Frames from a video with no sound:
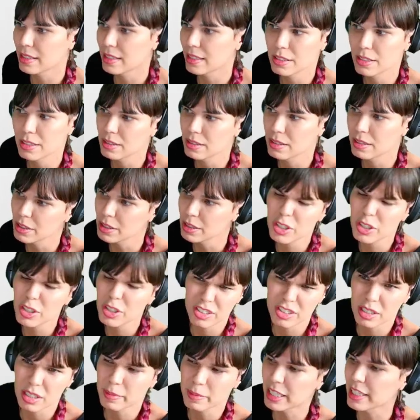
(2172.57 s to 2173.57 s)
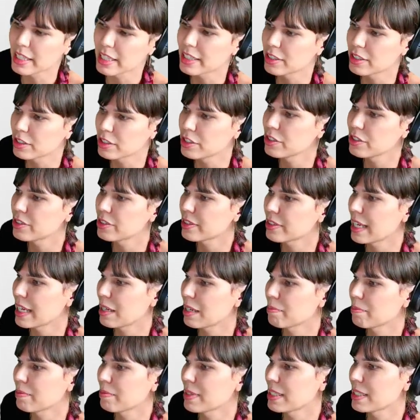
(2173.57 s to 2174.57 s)
you could also think about like your
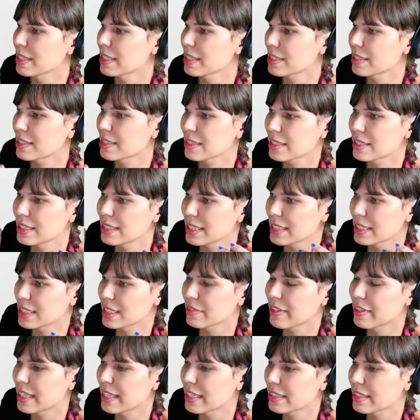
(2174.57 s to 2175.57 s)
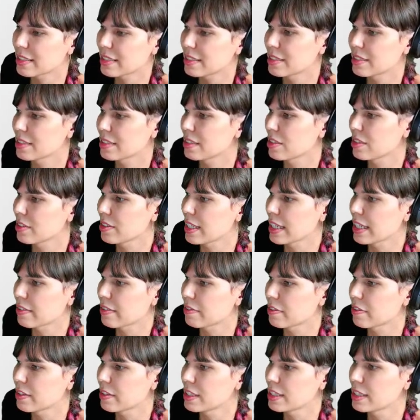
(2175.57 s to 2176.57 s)
username, it consists of characters. So like
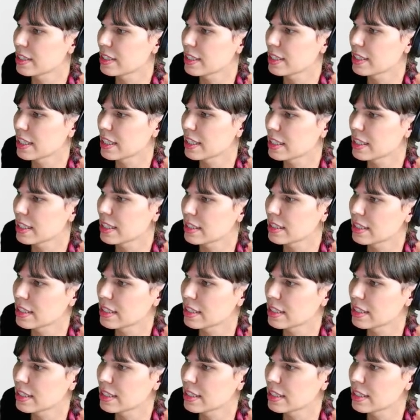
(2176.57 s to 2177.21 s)
for instance,